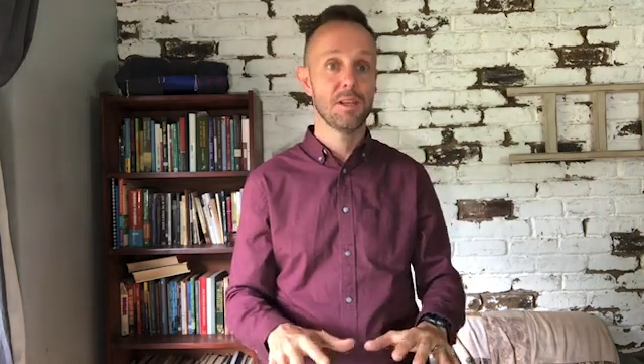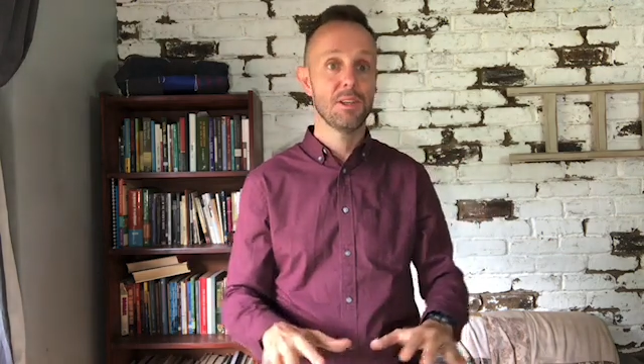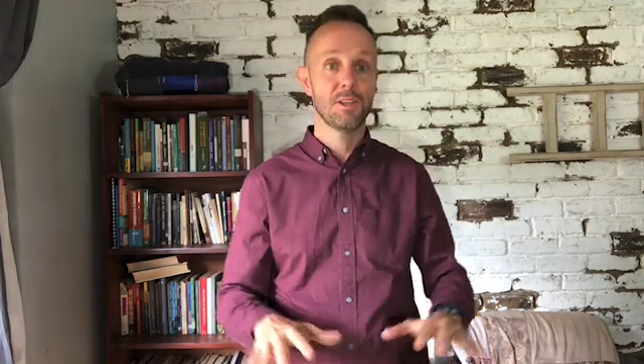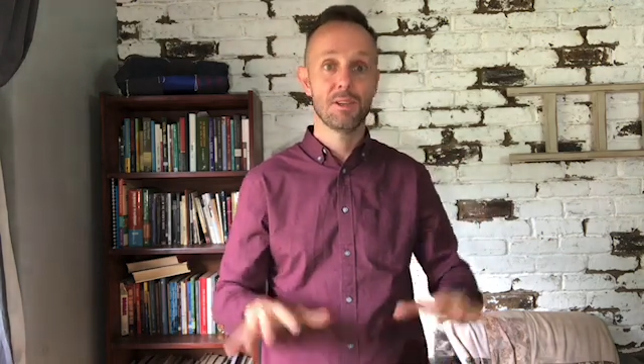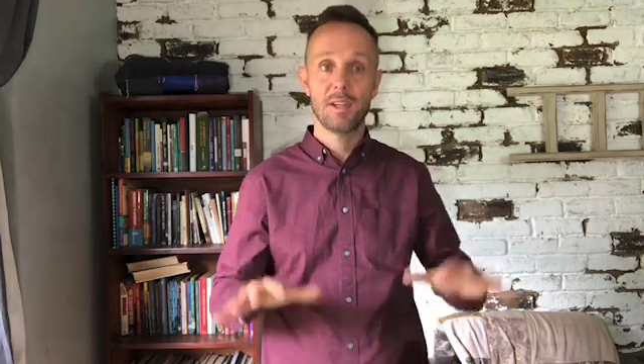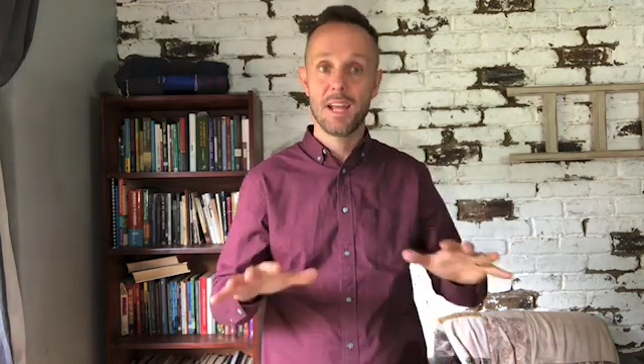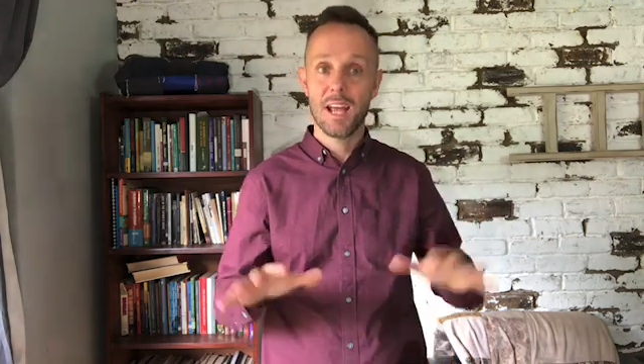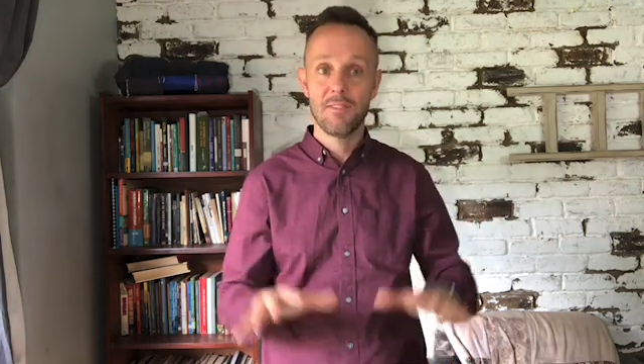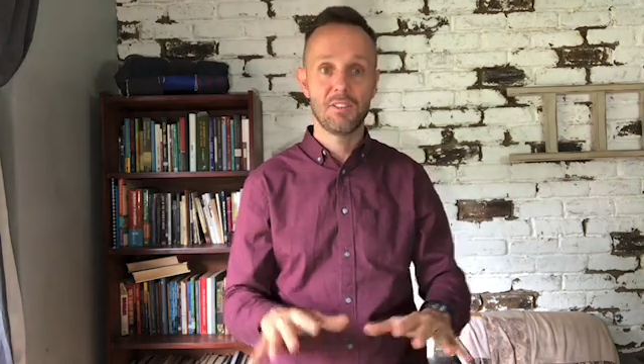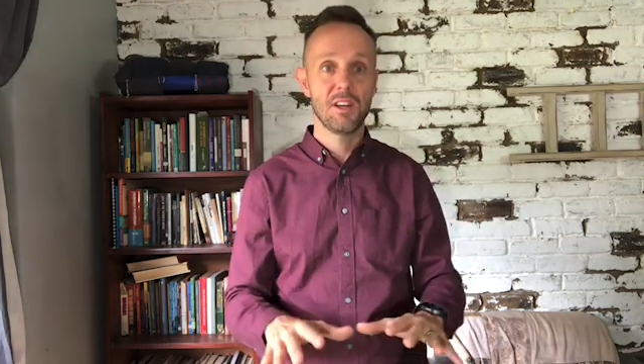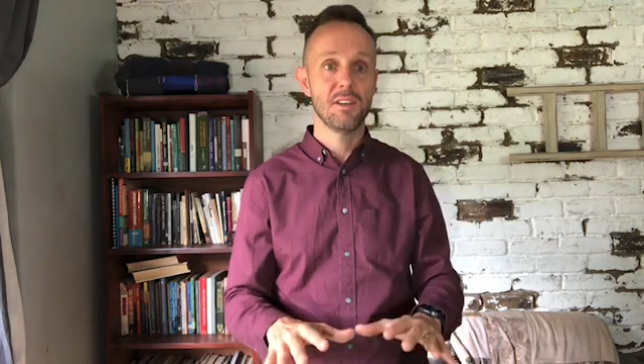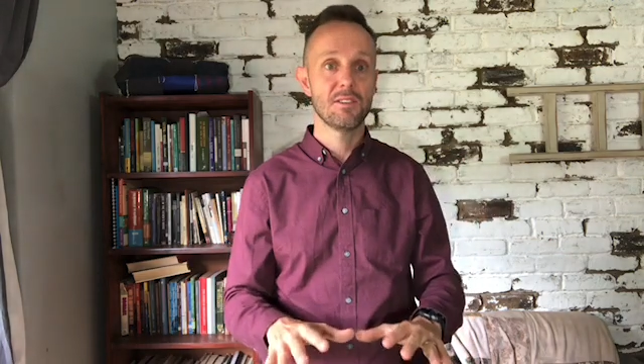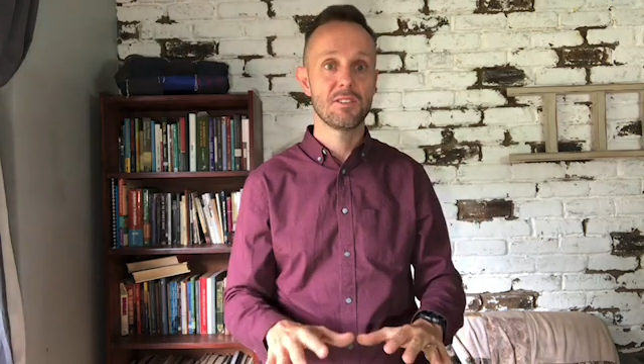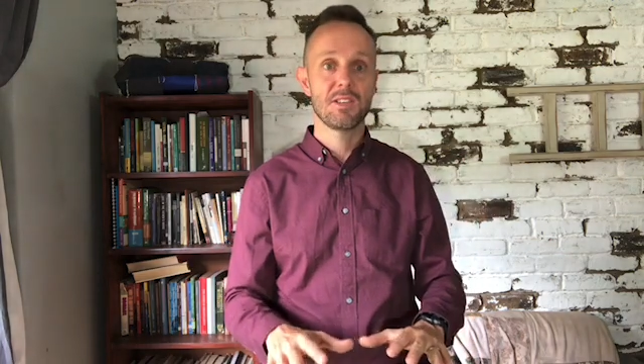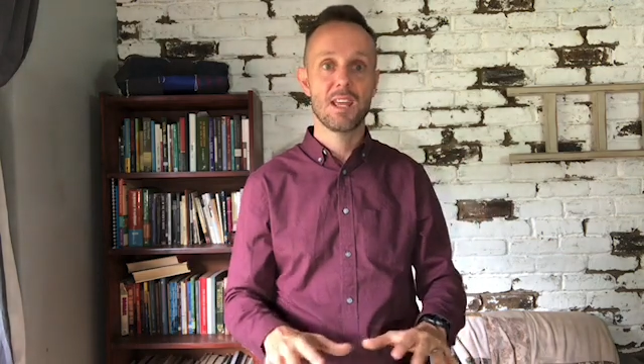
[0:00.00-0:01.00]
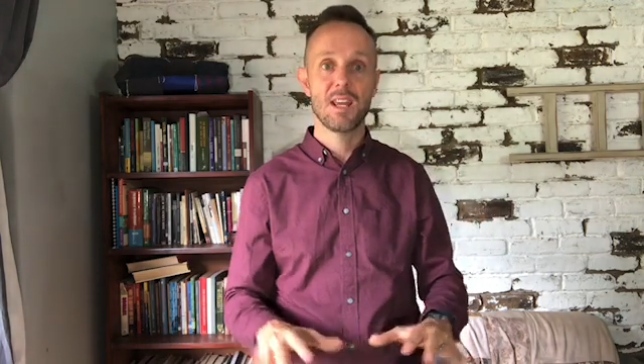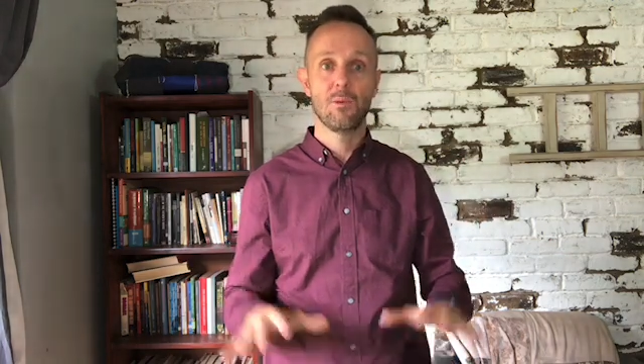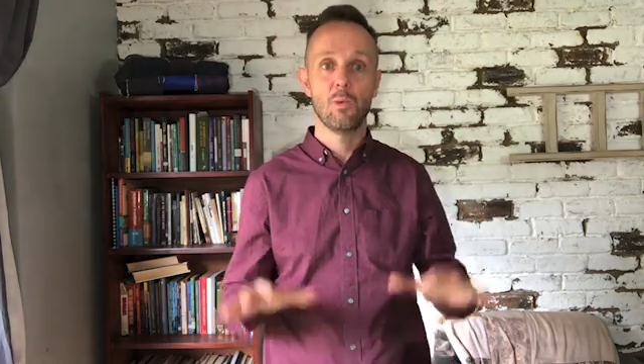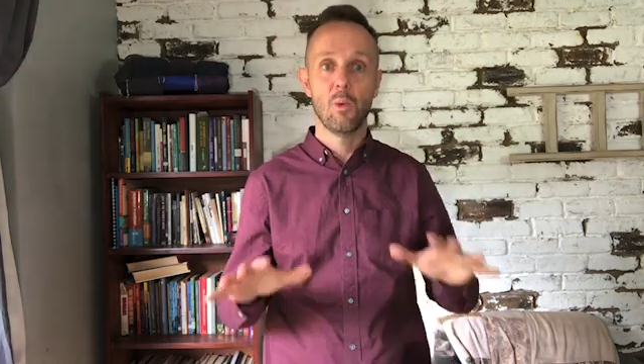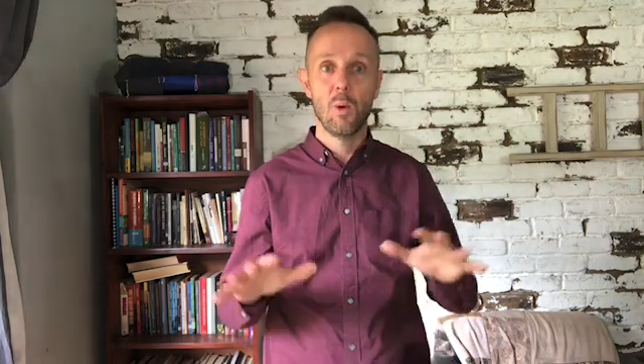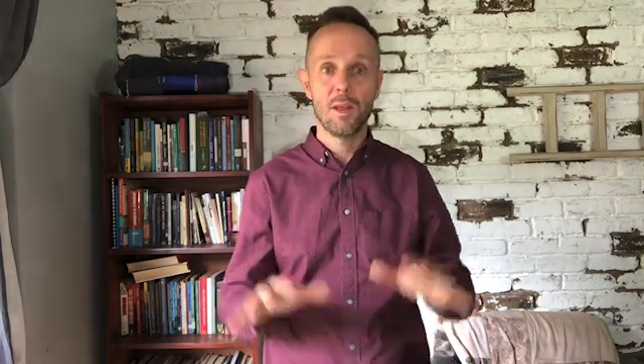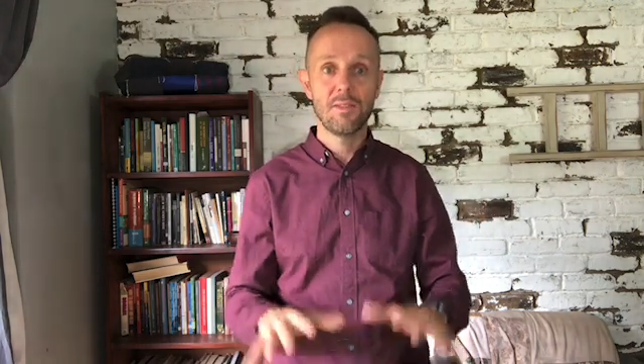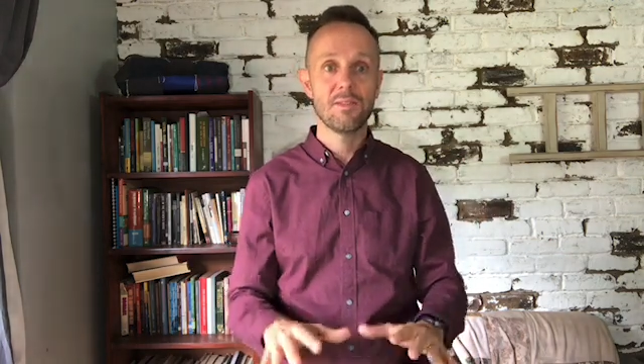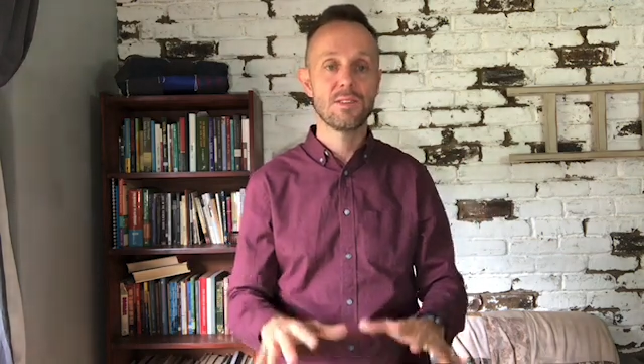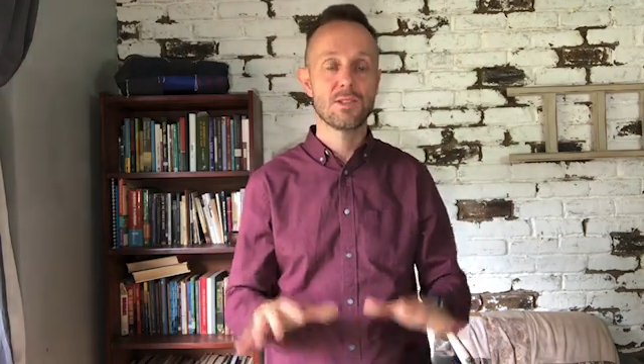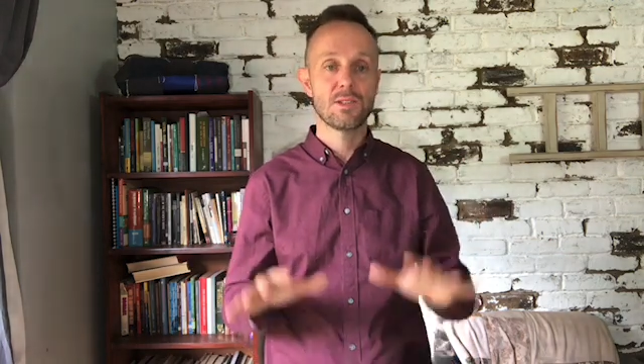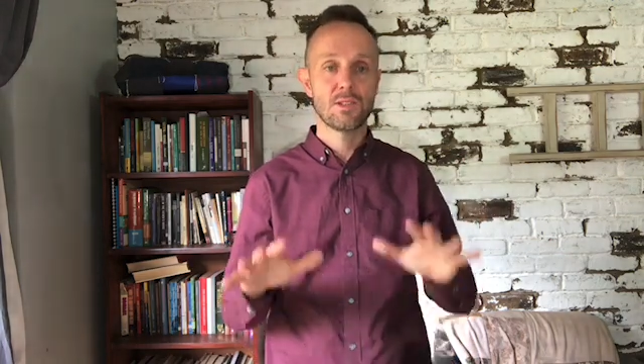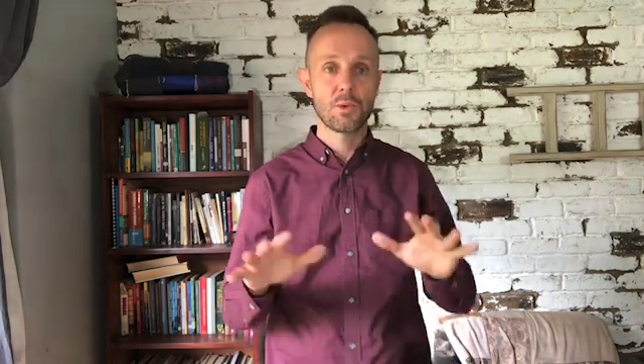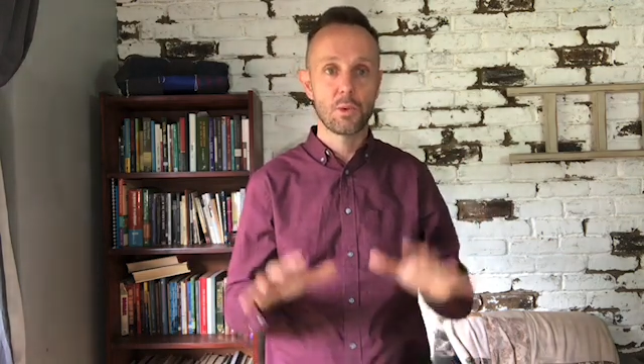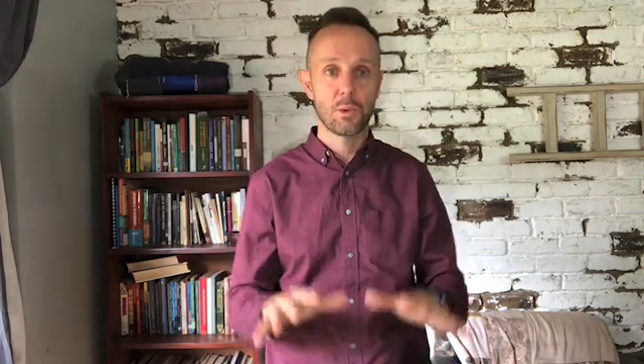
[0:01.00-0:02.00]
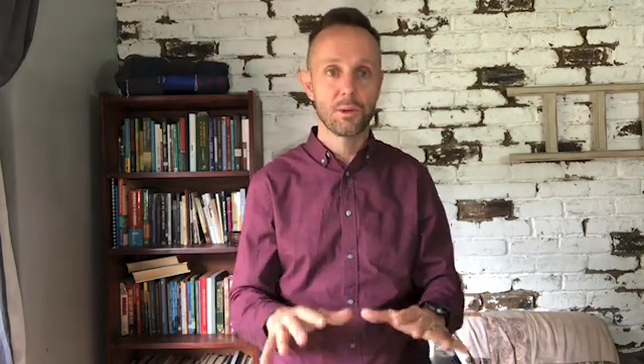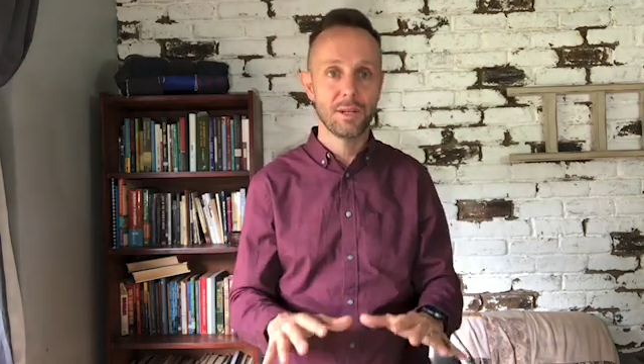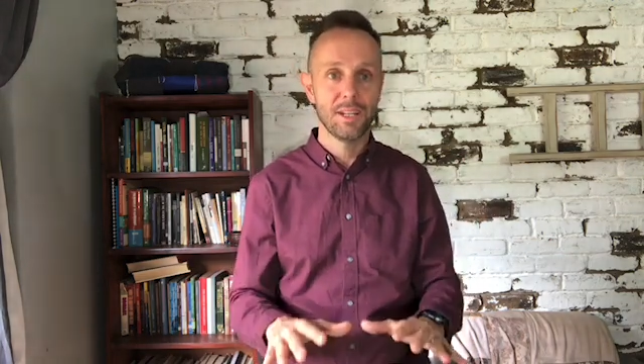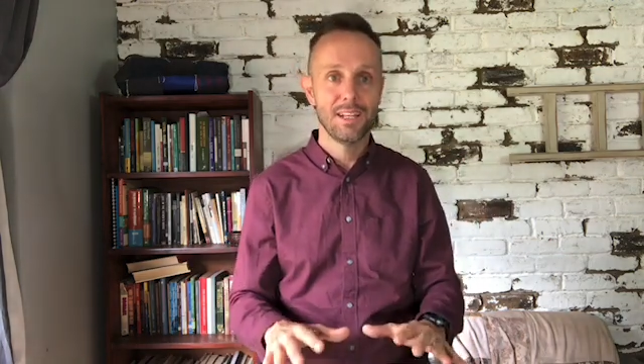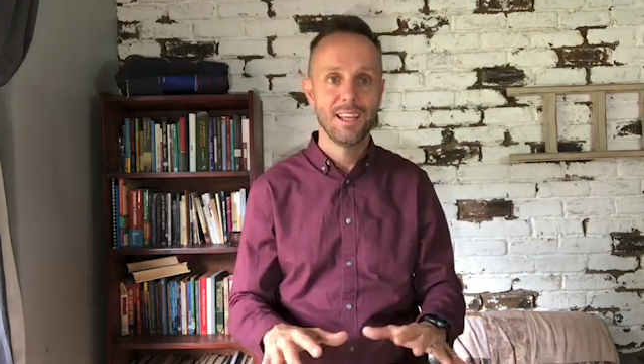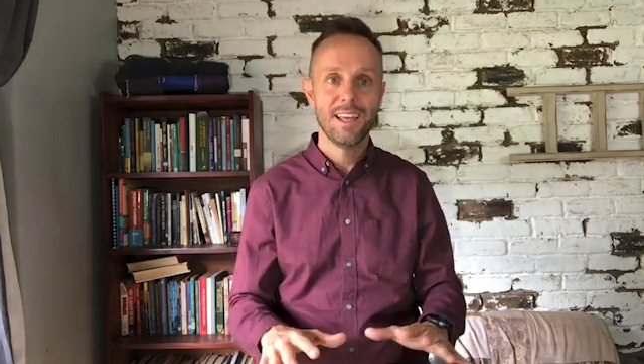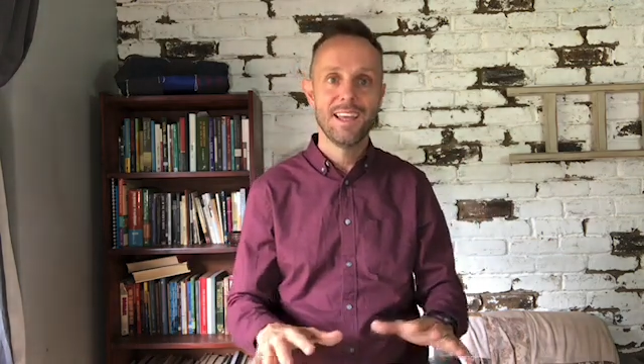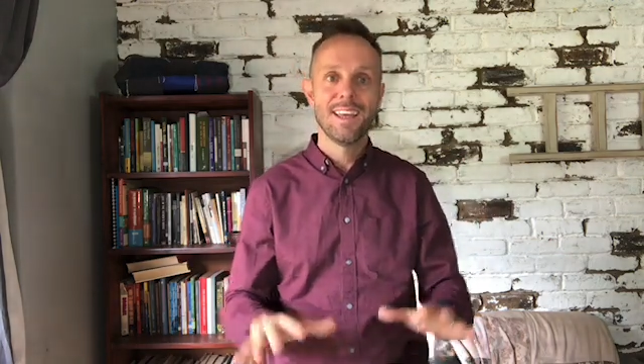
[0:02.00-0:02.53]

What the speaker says: you're going to have to understand what the story